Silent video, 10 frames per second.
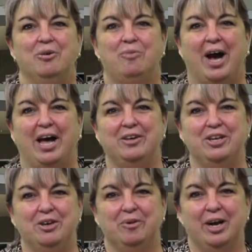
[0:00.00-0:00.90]
While
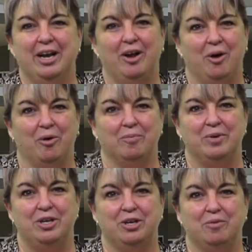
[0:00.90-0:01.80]
you are at
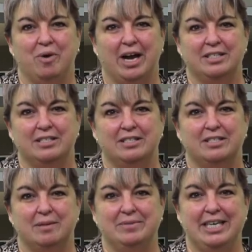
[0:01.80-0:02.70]
home, you'll watch
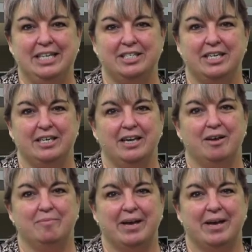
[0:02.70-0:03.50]
some teaching